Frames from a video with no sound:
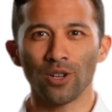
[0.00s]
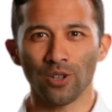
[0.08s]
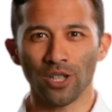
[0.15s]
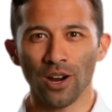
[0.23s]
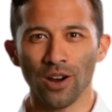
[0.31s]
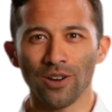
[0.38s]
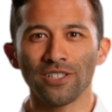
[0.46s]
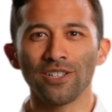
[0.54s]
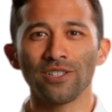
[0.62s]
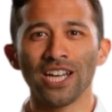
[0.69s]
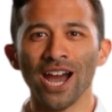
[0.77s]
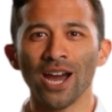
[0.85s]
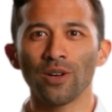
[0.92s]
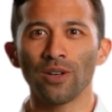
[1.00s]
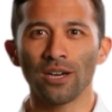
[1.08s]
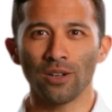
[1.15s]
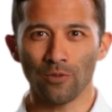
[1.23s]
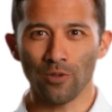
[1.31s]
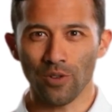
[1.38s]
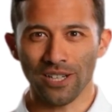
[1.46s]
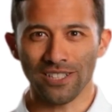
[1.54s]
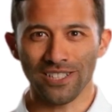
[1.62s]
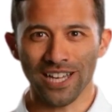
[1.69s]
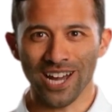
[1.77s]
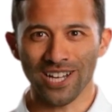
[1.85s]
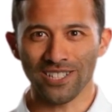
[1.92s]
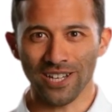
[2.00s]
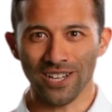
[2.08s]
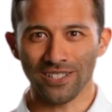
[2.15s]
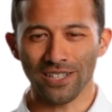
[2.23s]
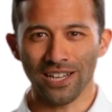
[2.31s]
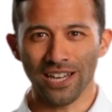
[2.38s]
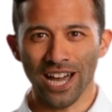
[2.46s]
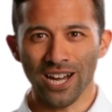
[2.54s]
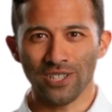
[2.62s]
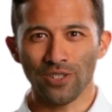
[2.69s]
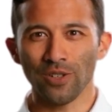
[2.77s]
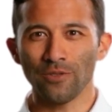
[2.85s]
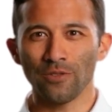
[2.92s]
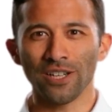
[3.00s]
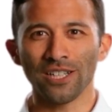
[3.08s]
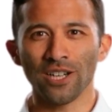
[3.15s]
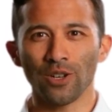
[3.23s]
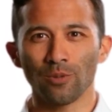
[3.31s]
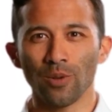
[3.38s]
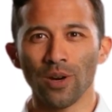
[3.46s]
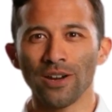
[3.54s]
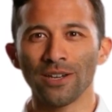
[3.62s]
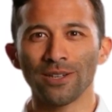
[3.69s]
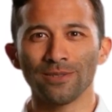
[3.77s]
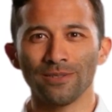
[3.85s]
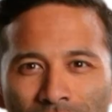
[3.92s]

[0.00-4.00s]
You can also dial in the voice, accent, and delivery that you want.